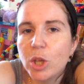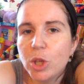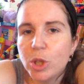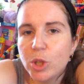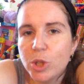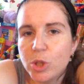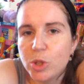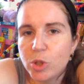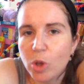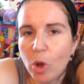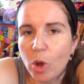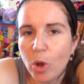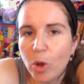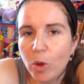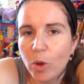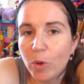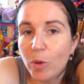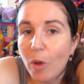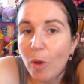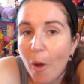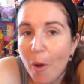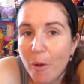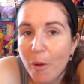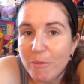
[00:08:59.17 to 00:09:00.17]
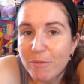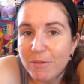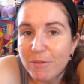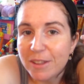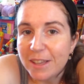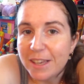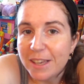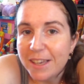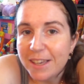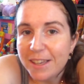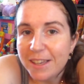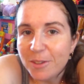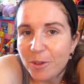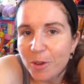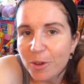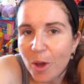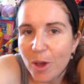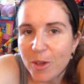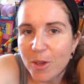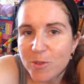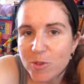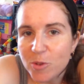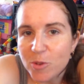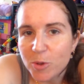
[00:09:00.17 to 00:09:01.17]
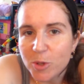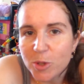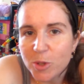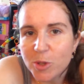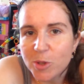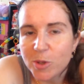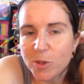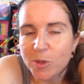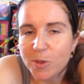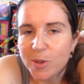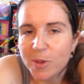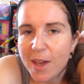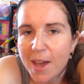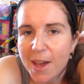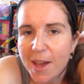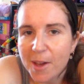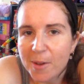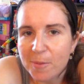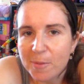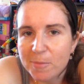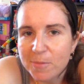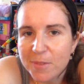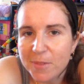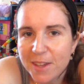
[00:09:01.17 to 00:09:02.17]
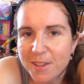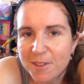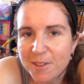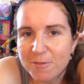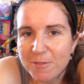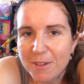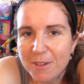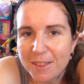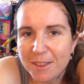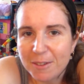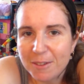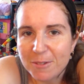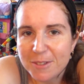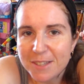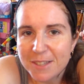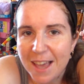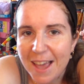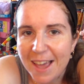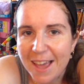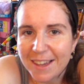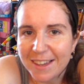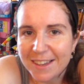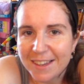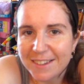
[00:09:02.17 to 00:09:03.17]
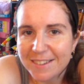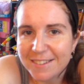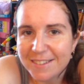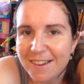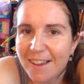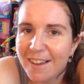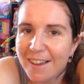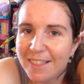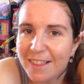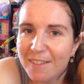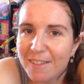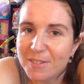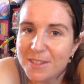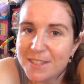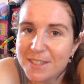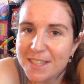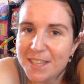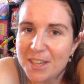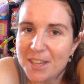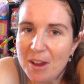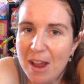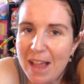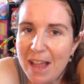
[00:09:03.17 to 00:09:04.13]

so hopefully you guys do it too. It's a fun little tag, and I'd love to see your